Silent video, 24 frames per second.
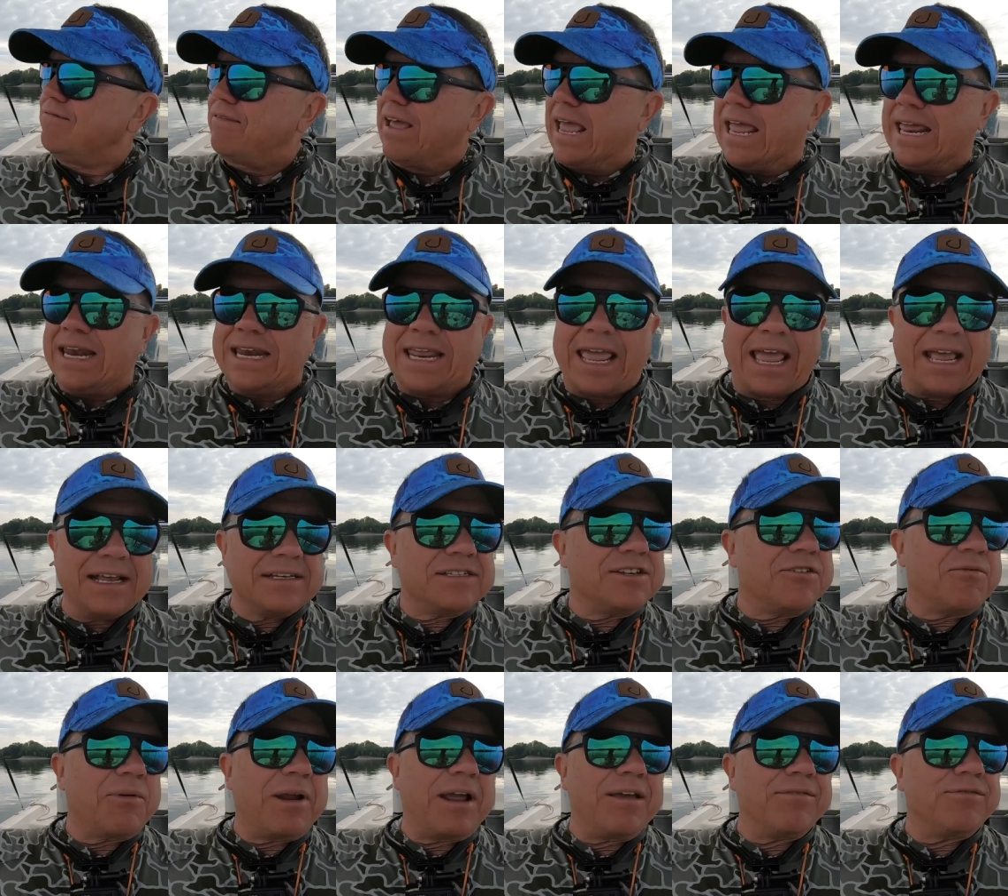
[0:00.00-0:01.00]
fan
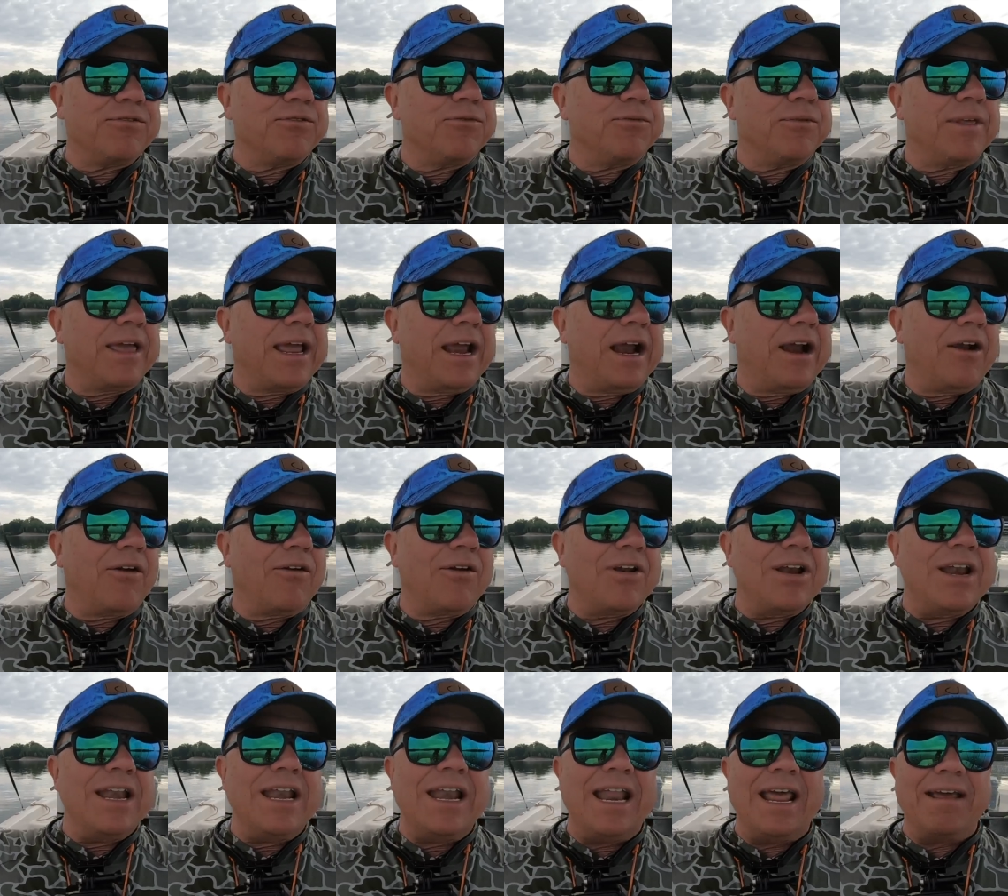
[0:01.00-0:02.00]
cast around through there,
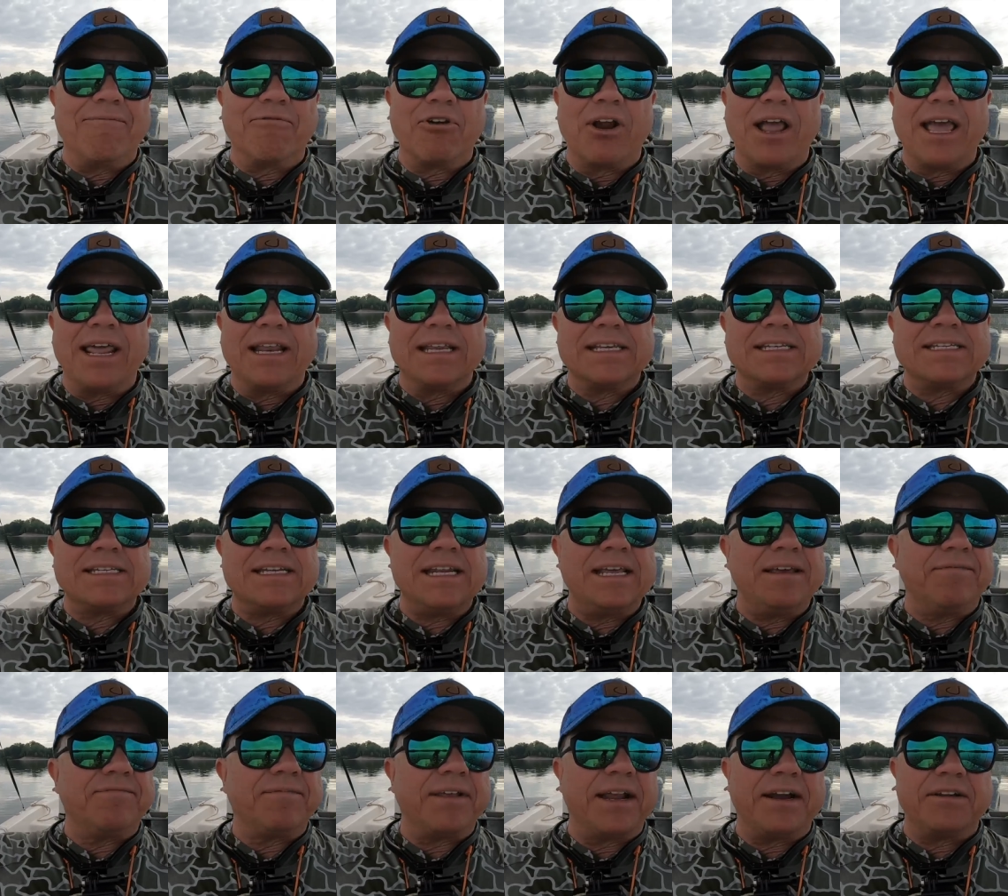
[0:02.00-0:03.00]
never had a
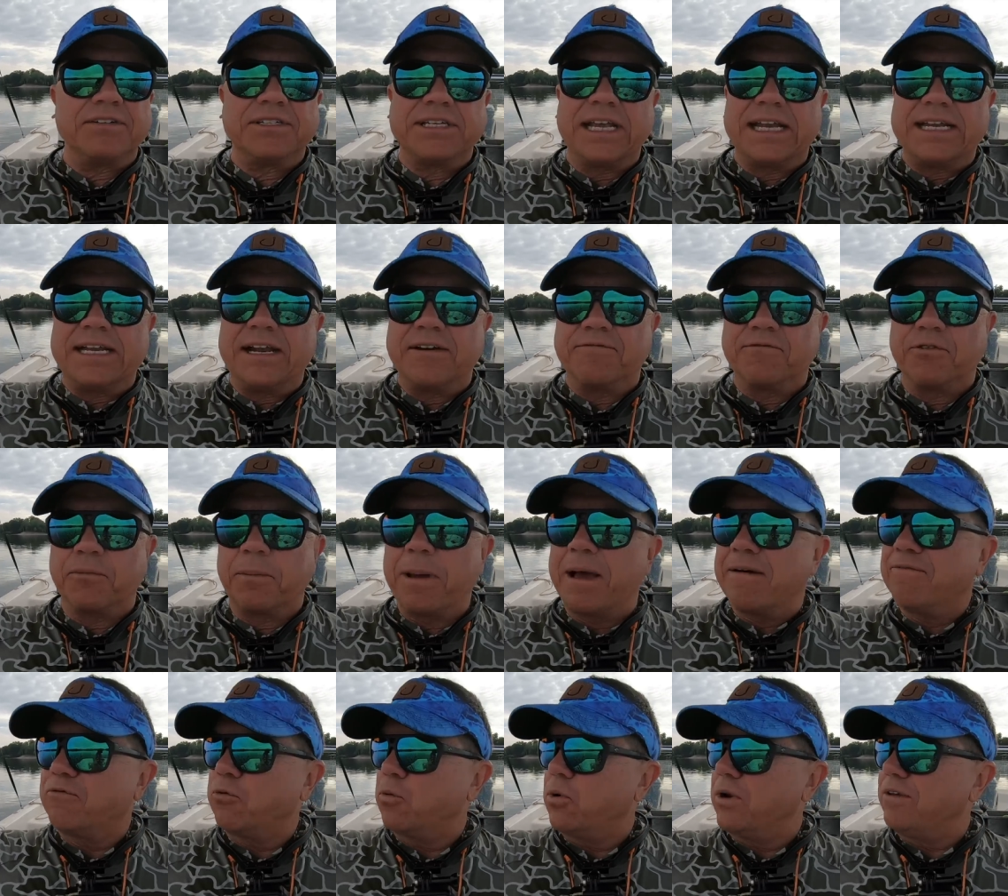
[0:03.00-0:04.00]
sniff there. Sat there for
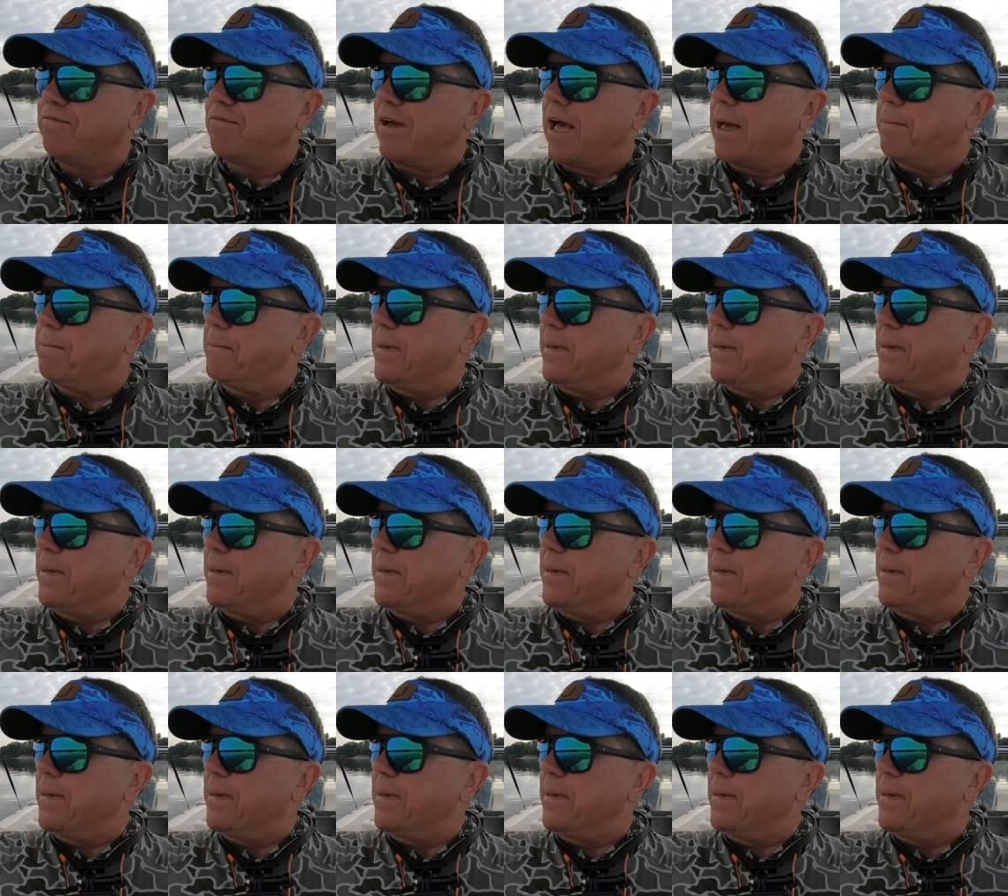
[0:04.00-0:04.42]
about 45